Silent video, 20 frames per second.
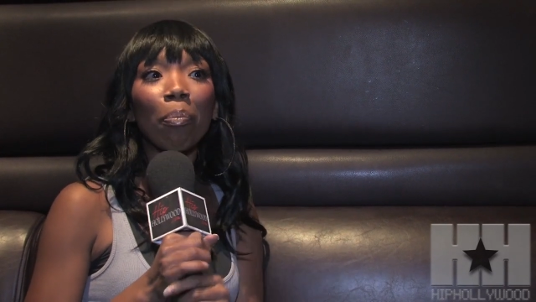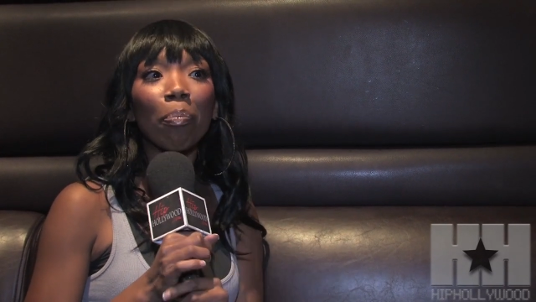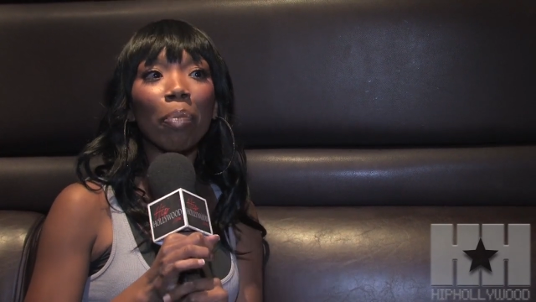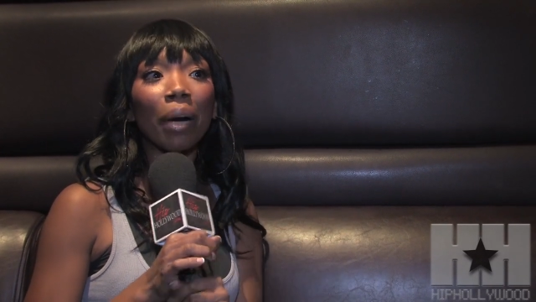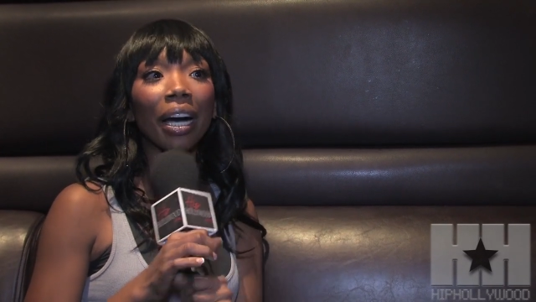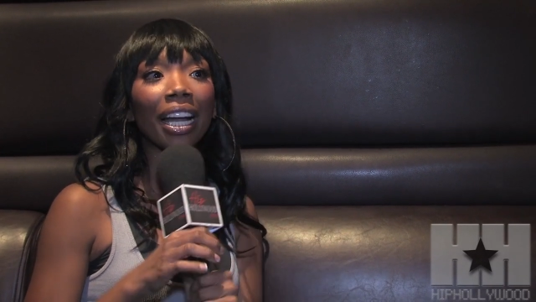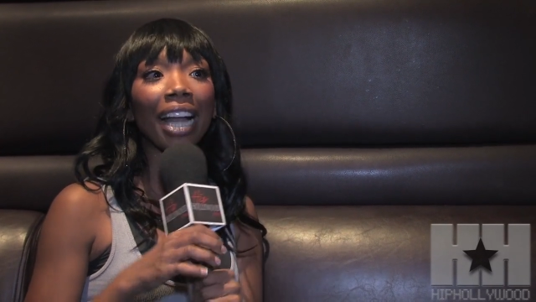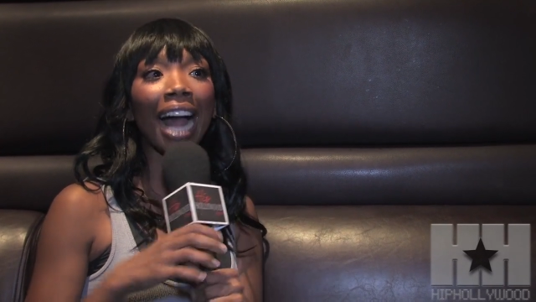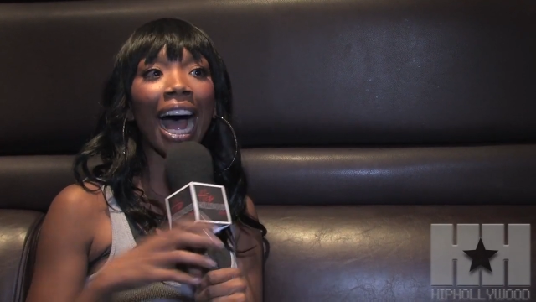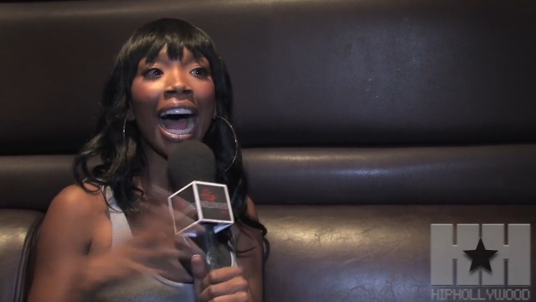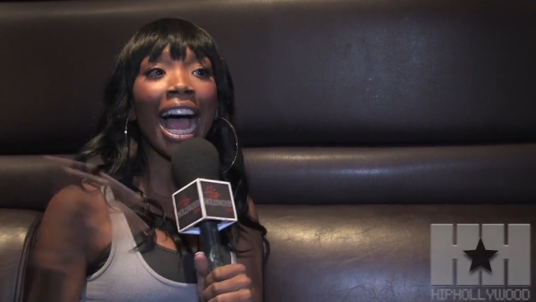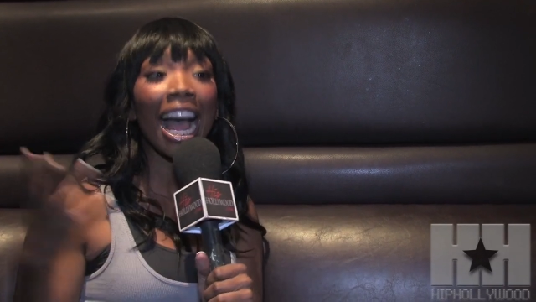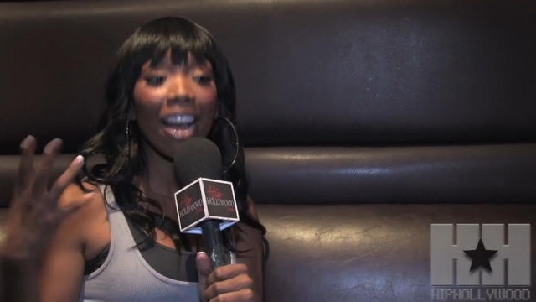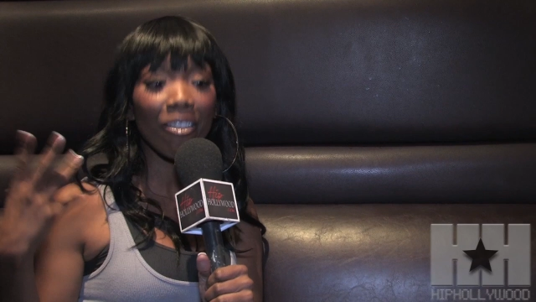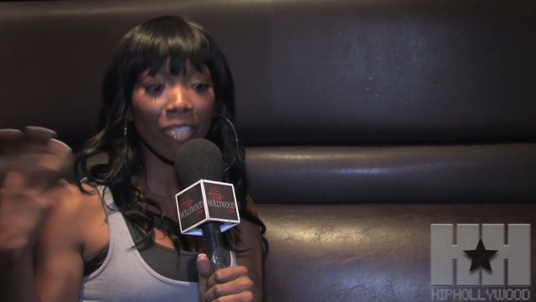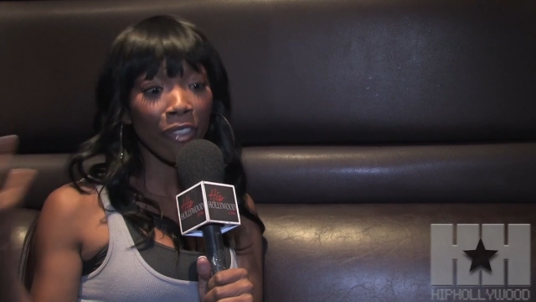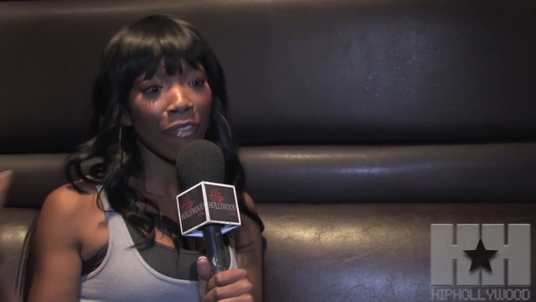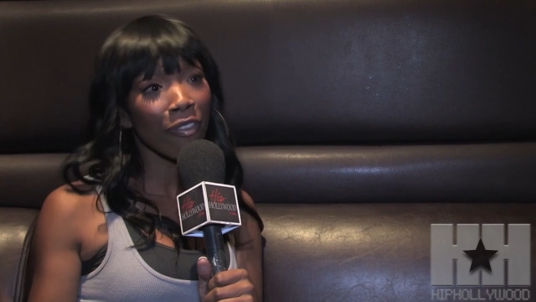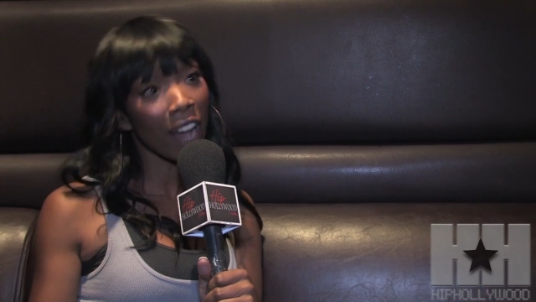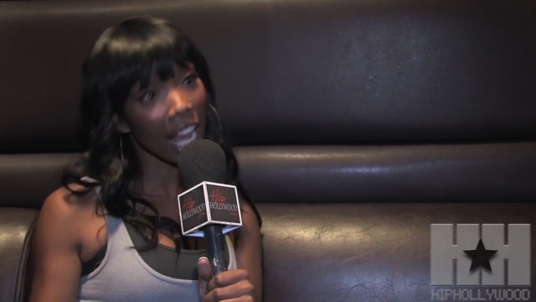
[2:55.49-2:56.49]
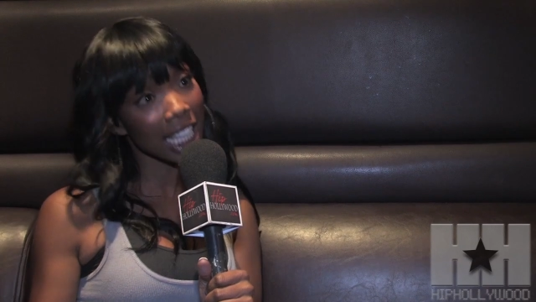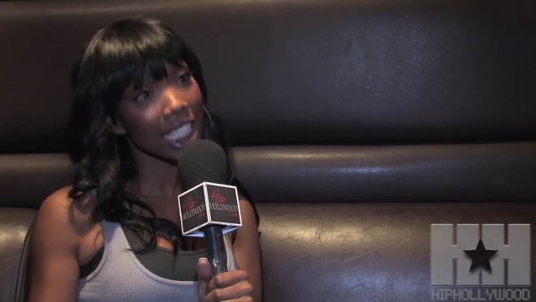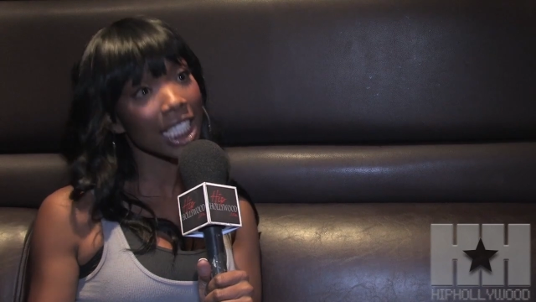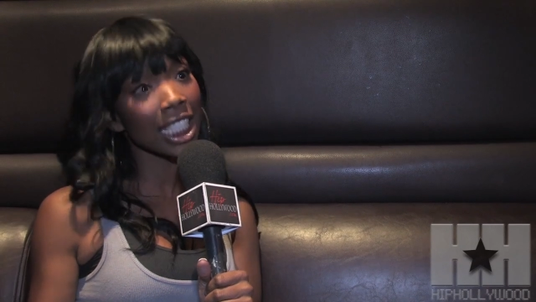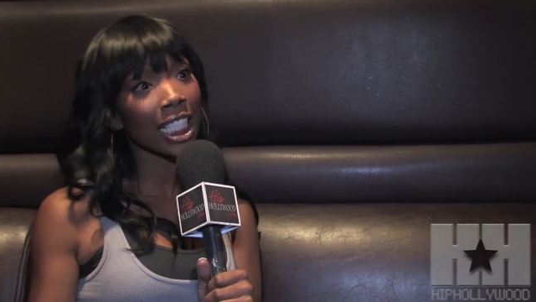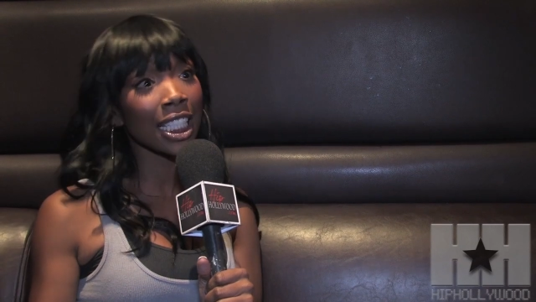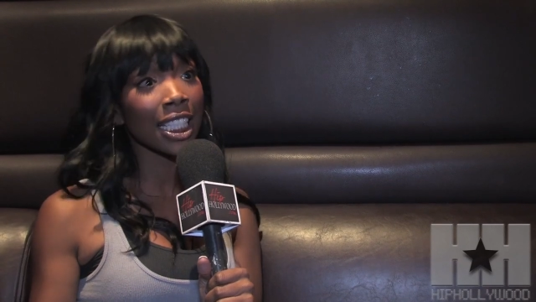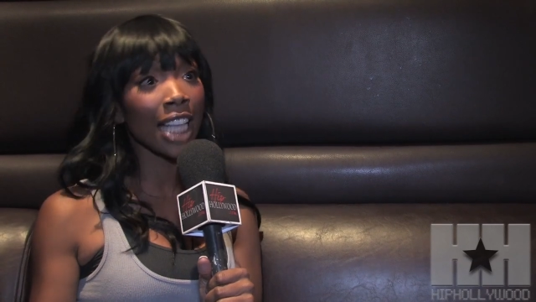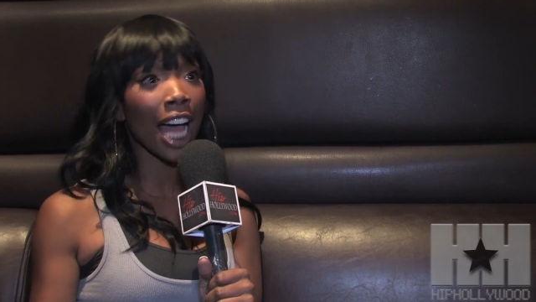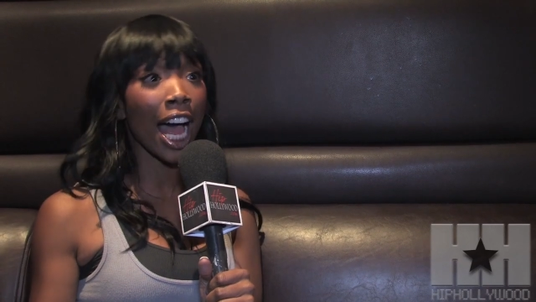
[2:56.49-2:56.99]
But I have a
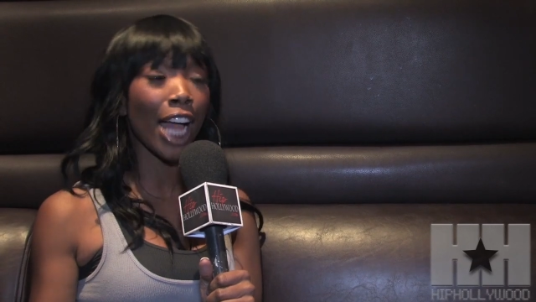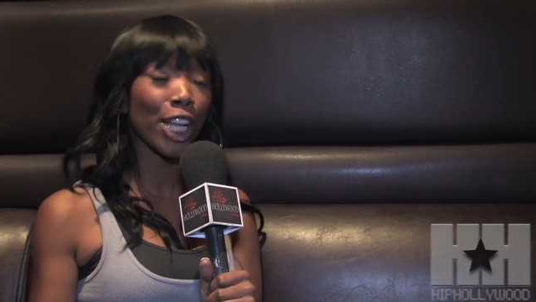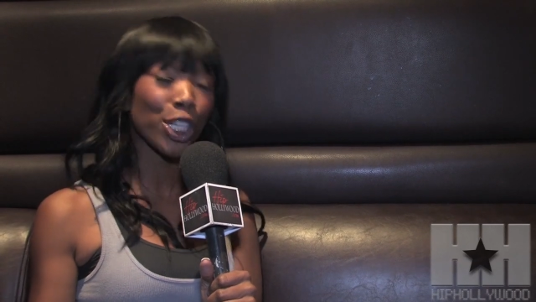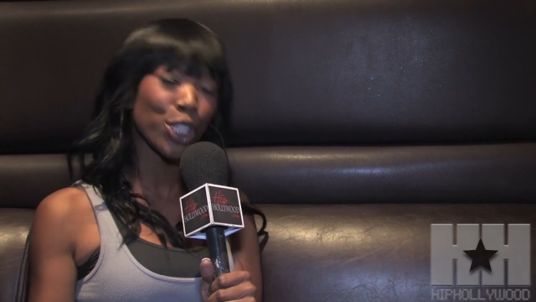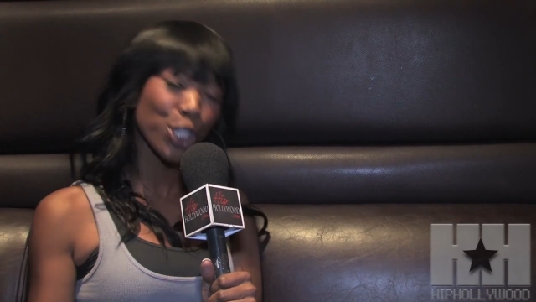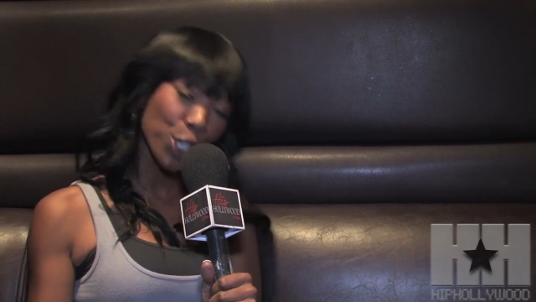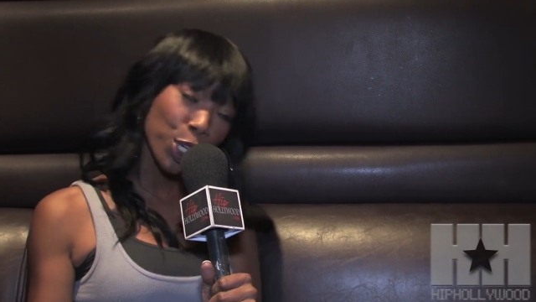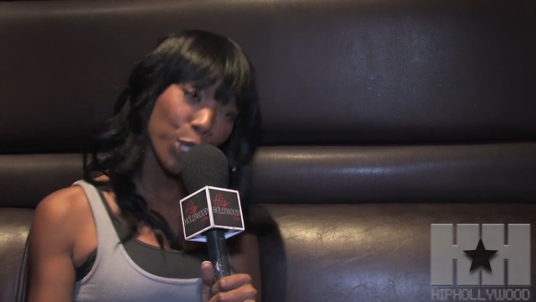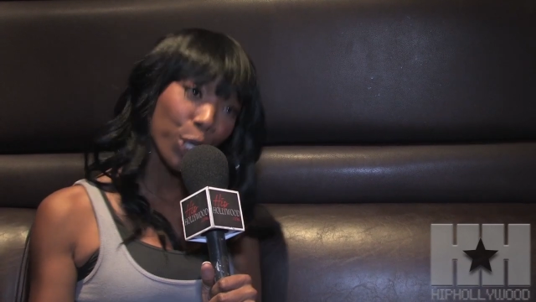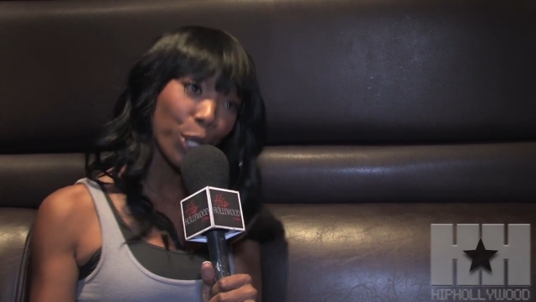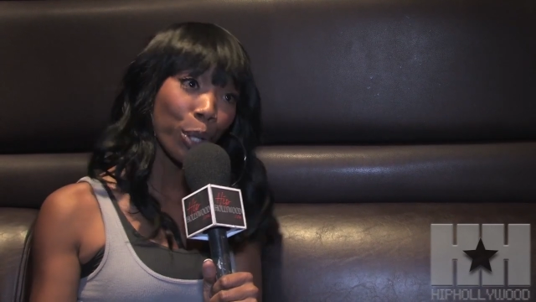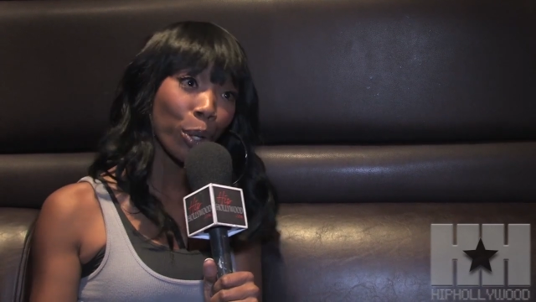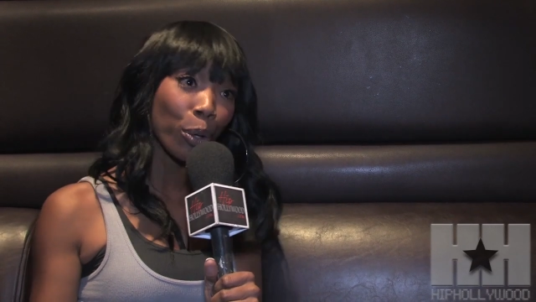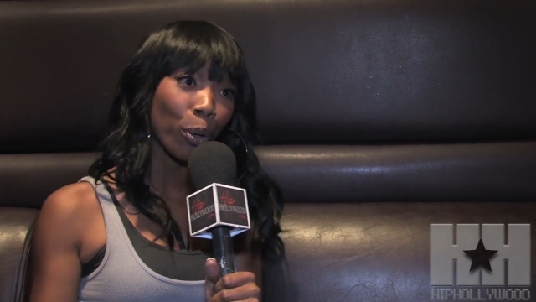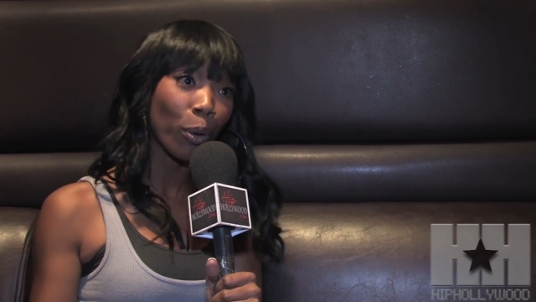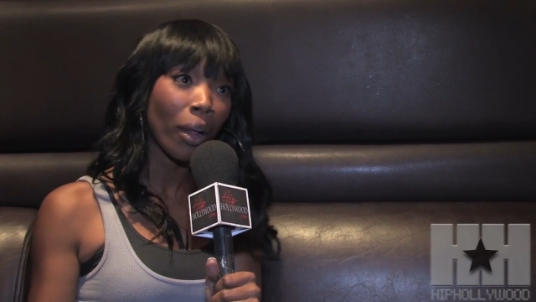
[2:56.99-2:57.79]
feisty side too.